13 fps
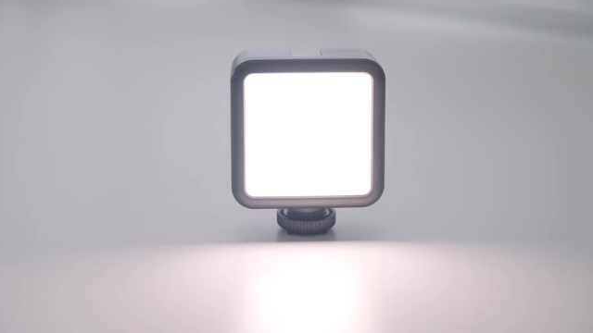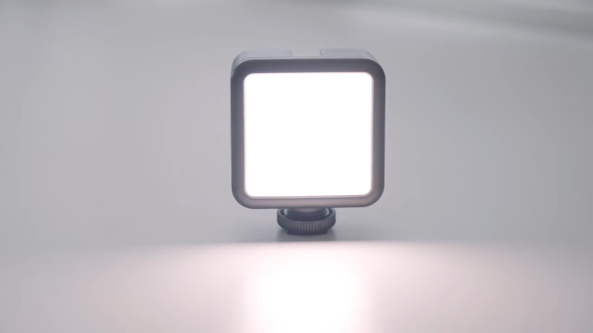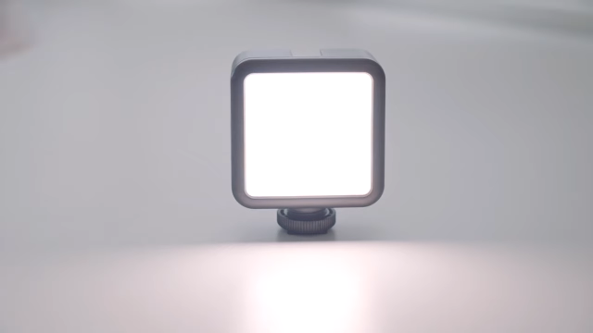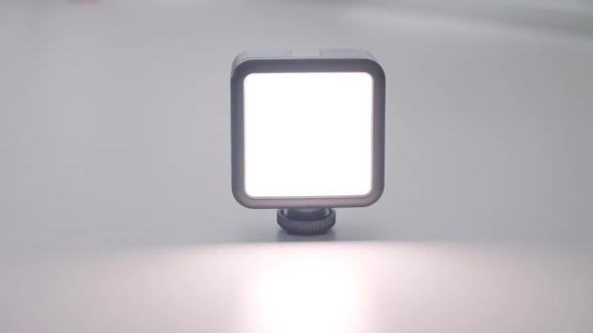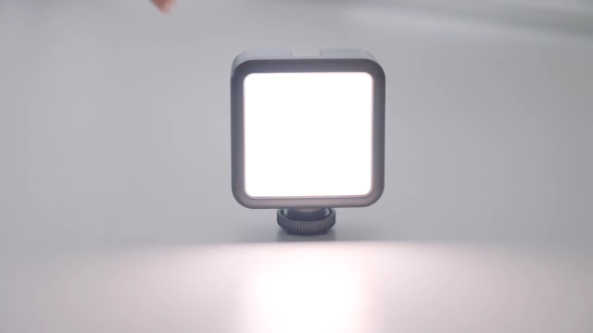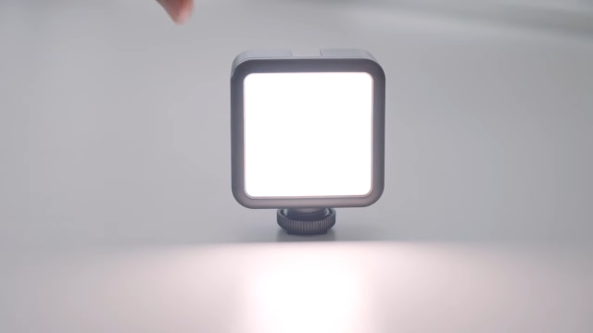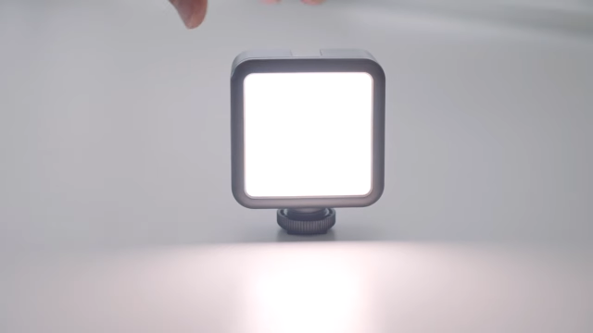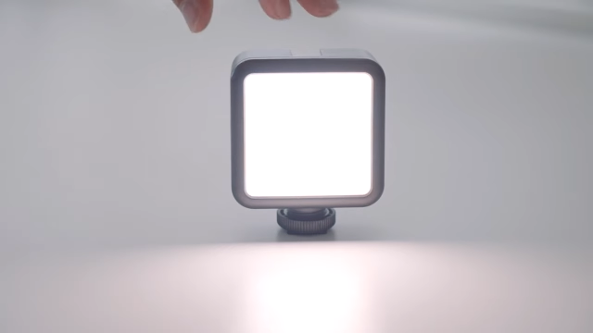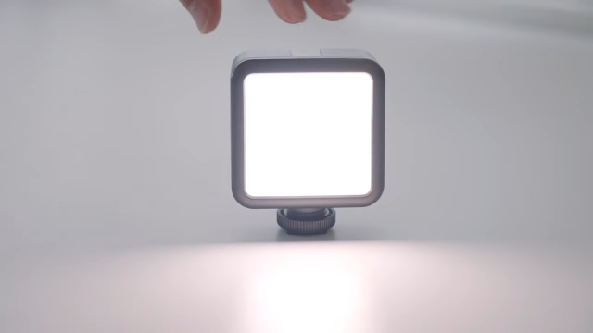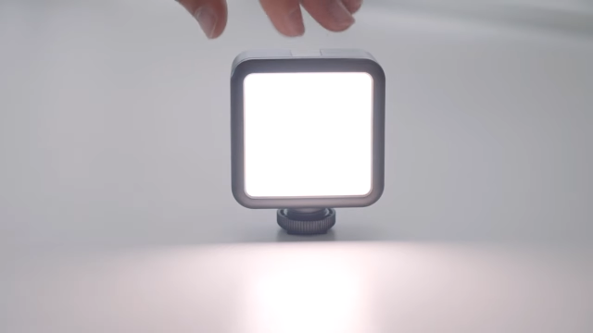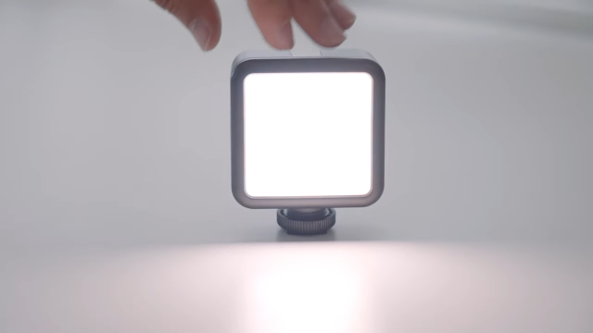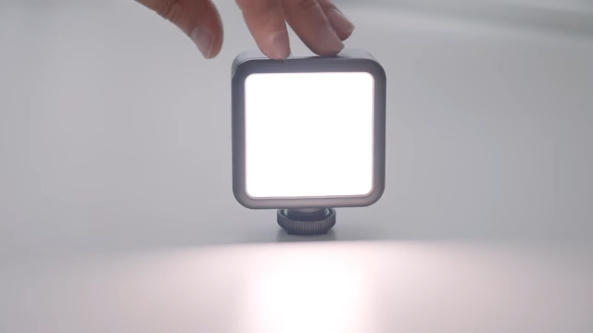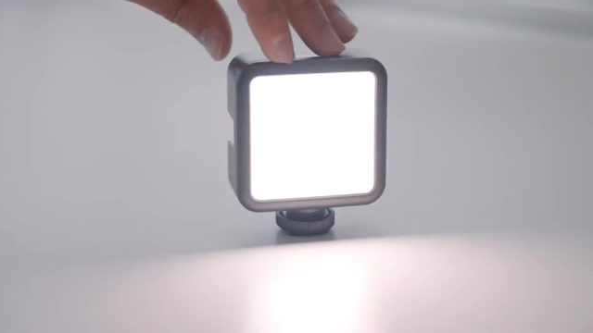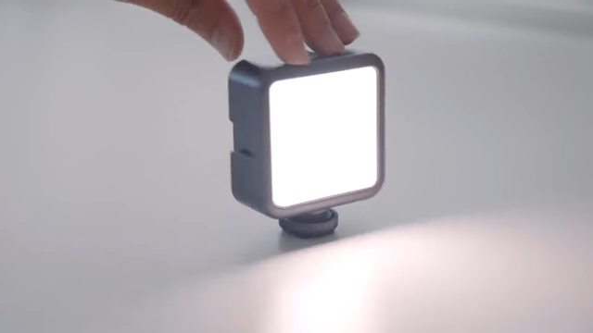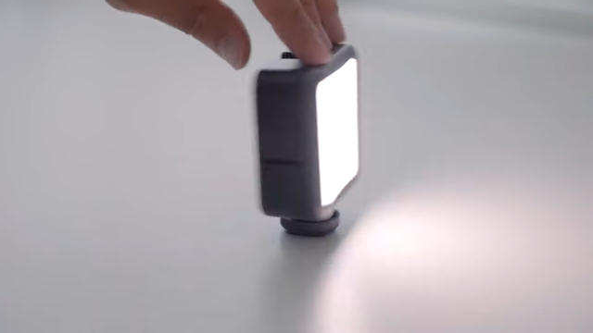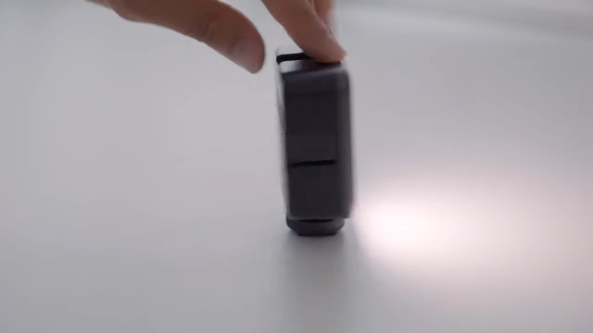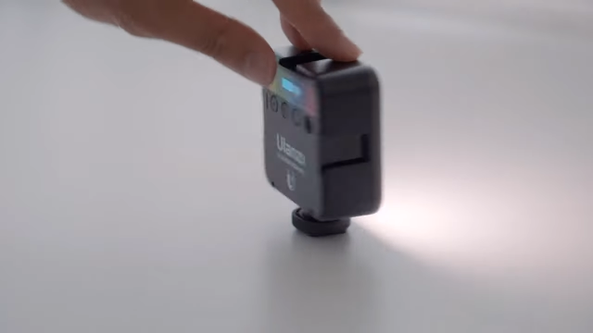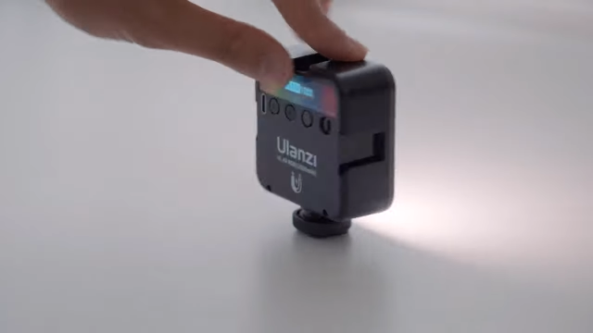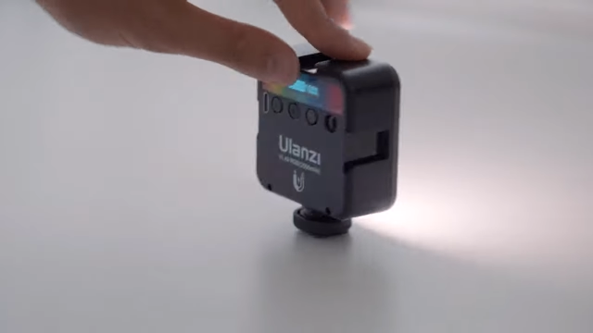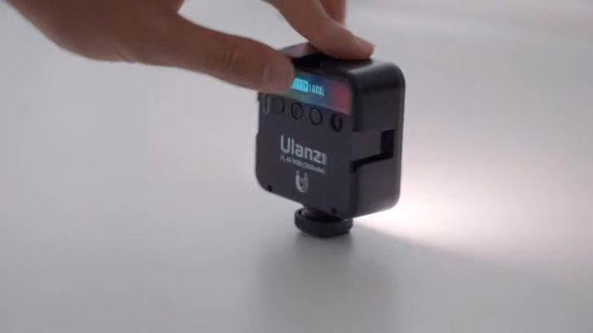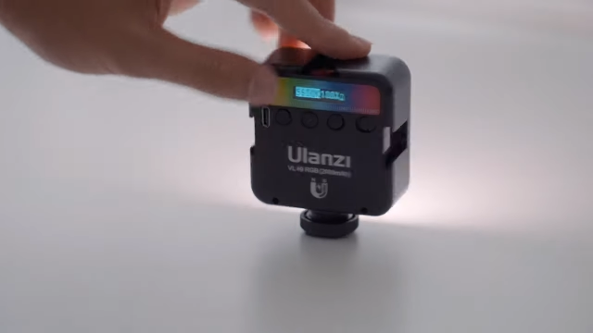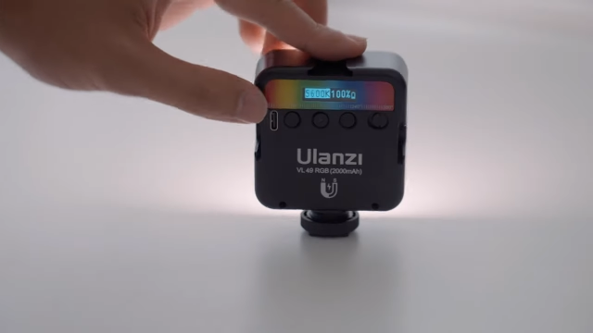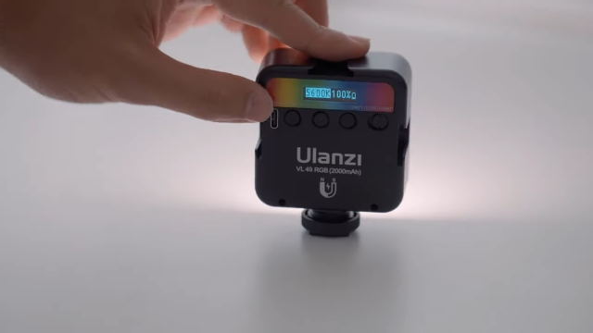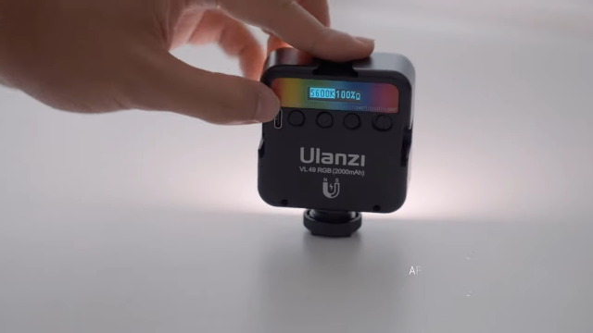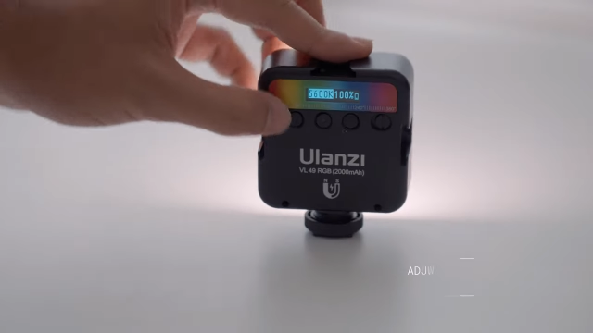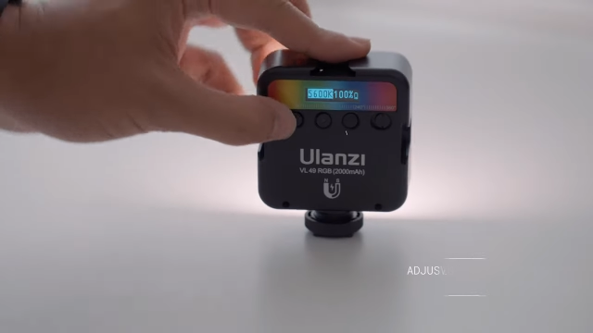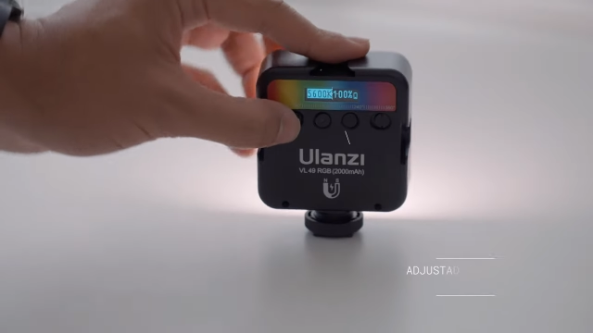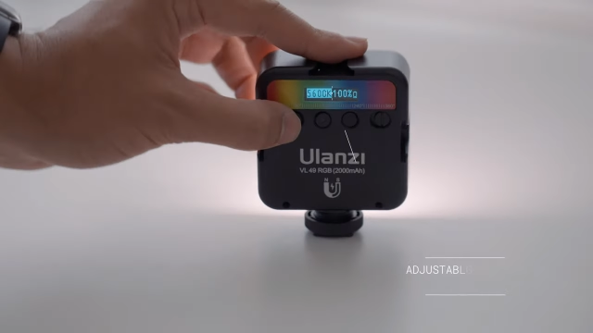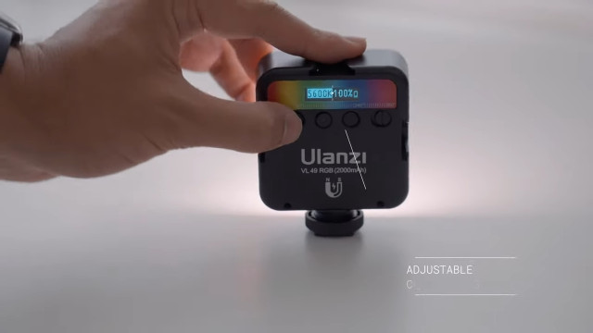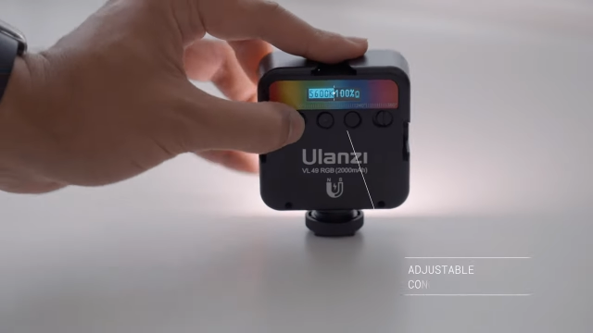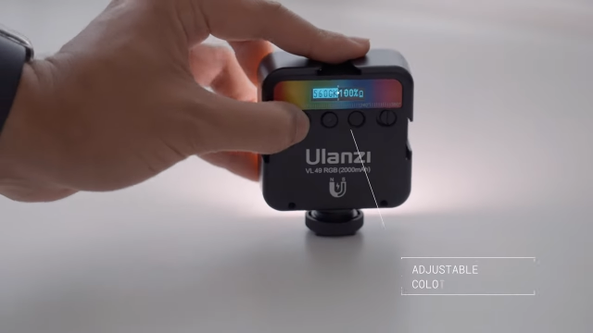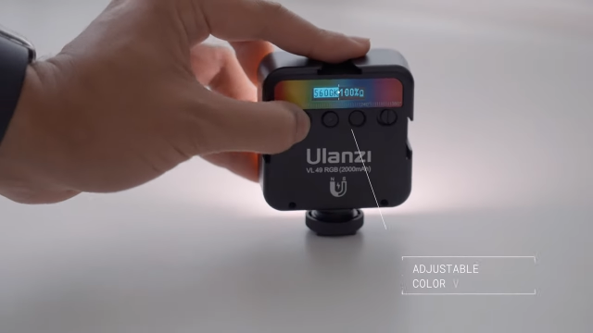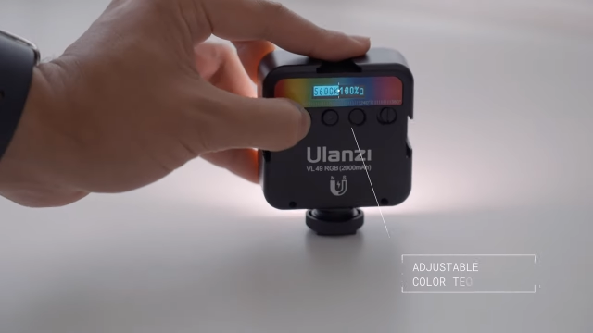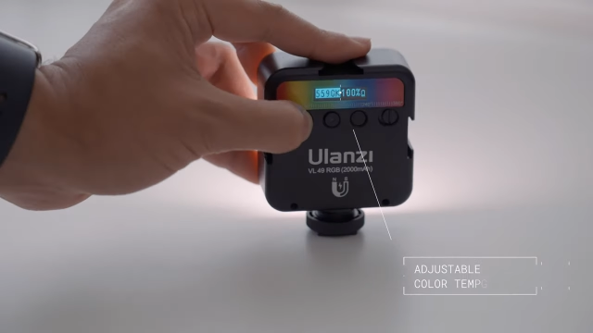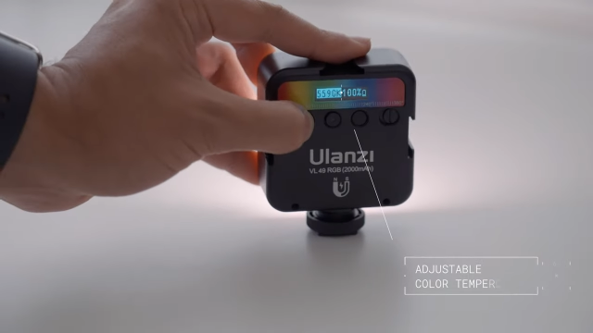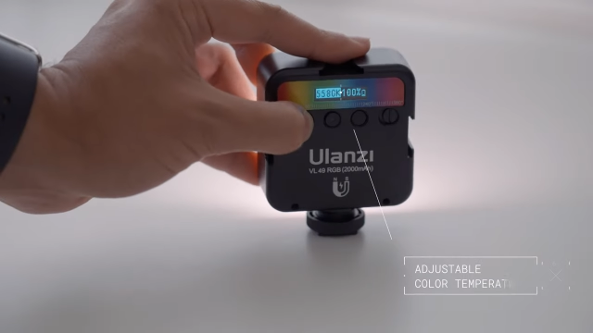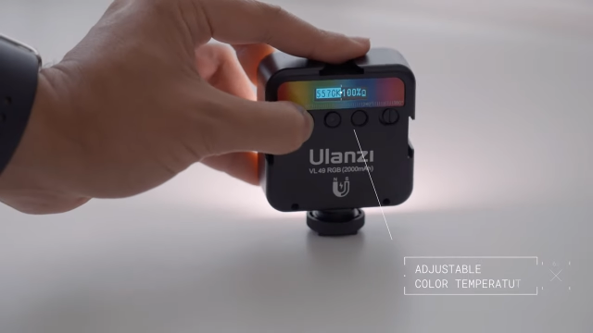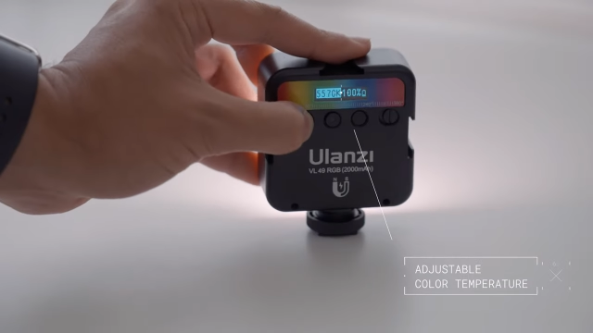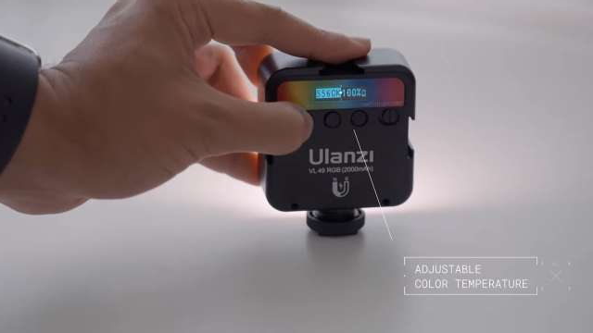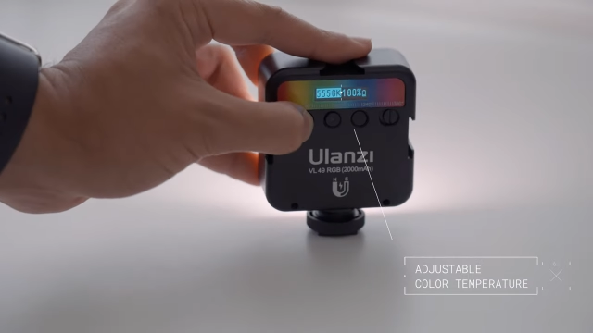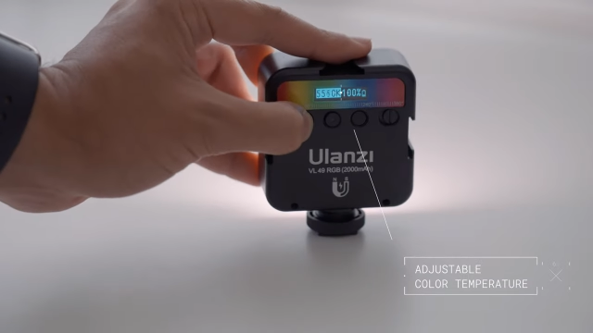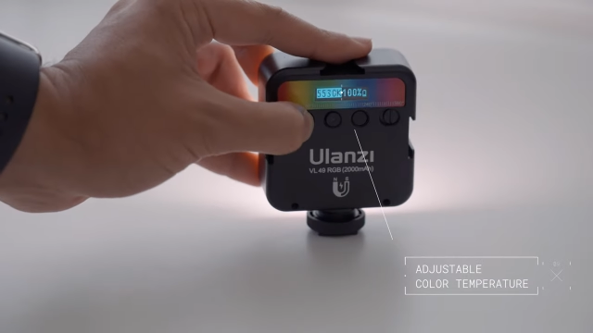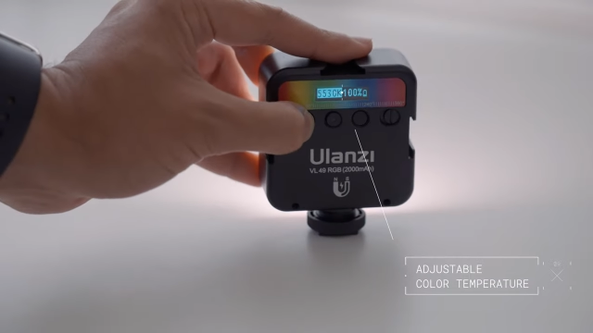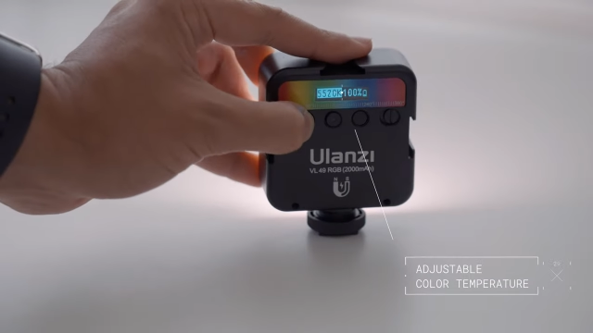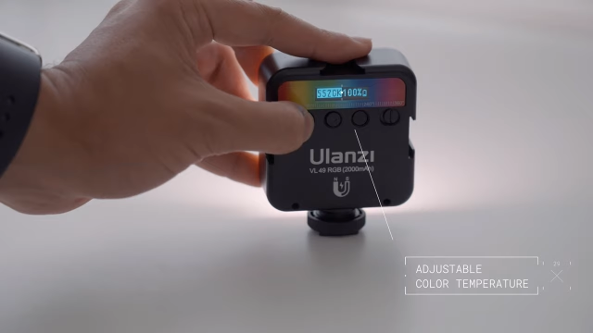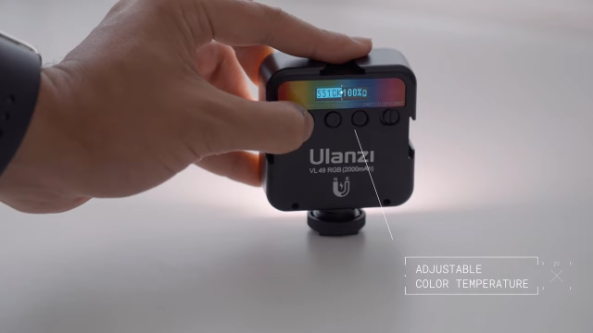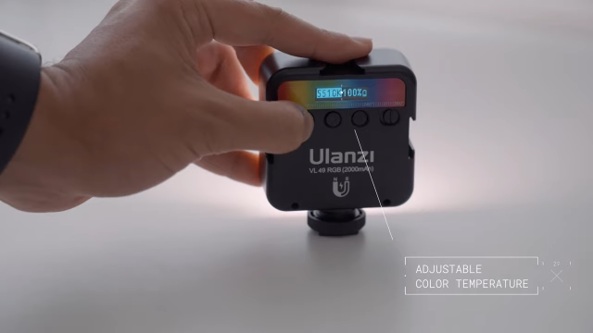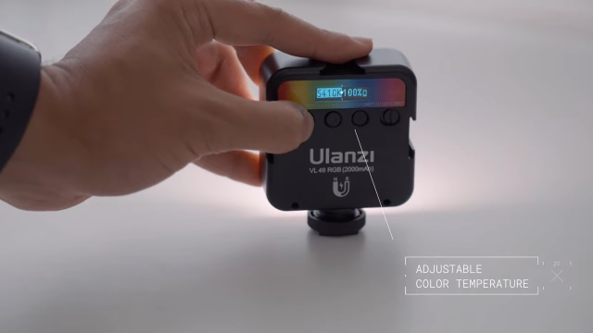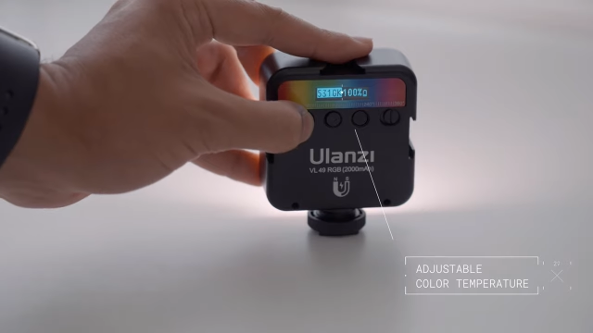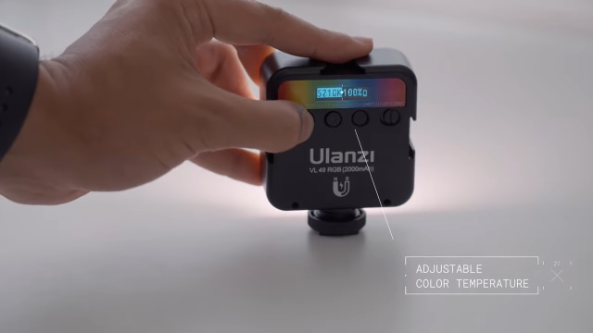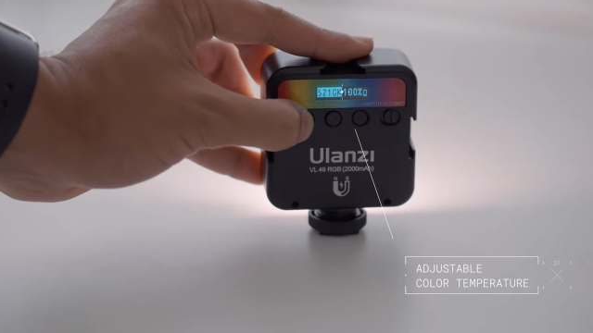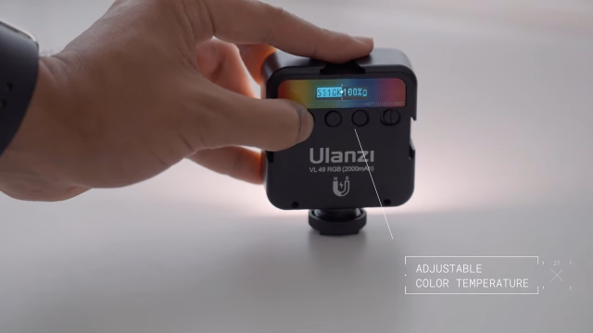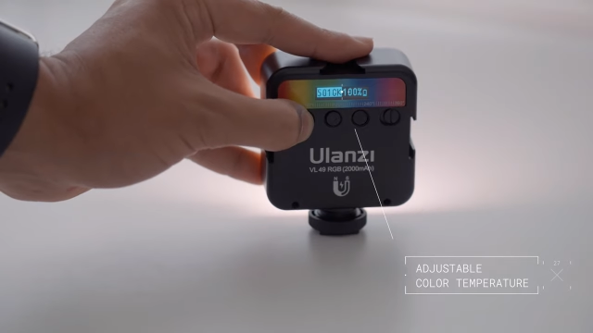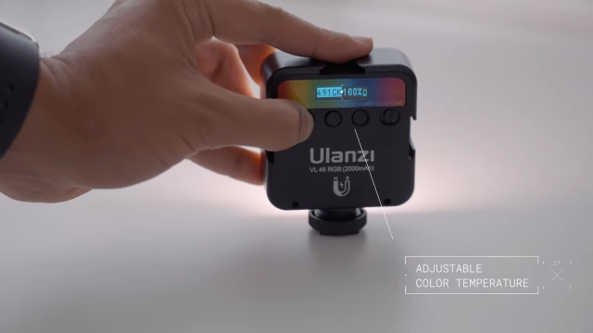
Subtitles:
(no speaker visible)